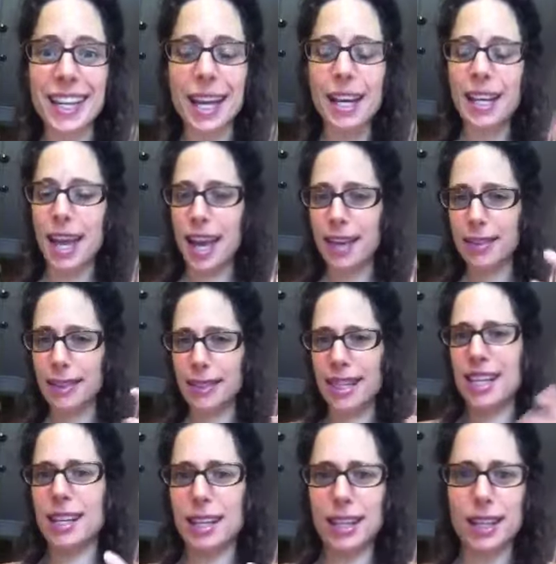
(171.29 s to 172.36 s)
I kind of had this
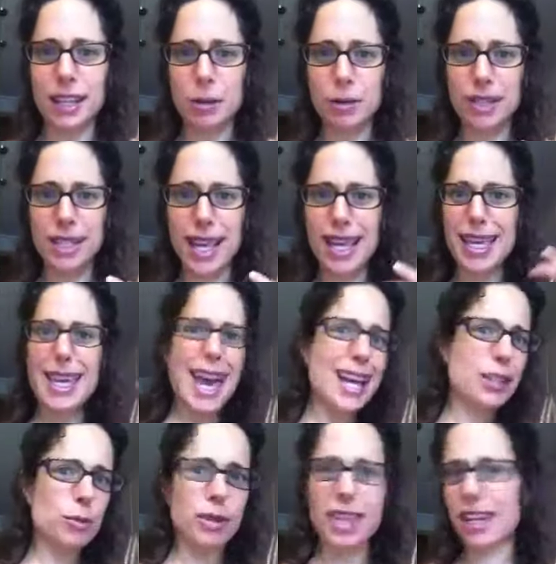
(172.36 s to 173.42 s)
inkling that it would say
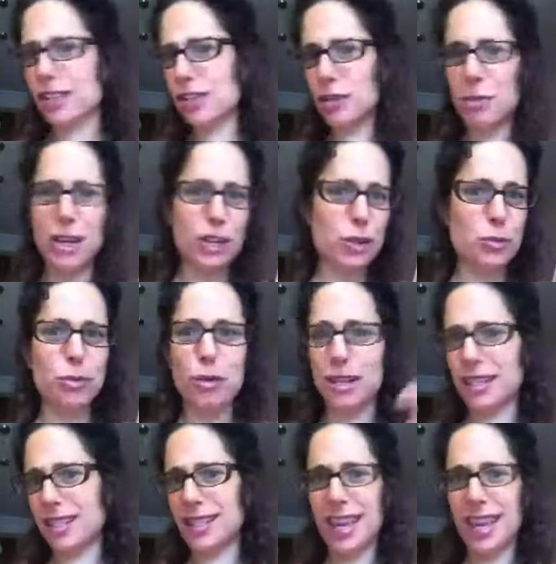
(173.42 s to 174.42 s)
yes with exclamation points,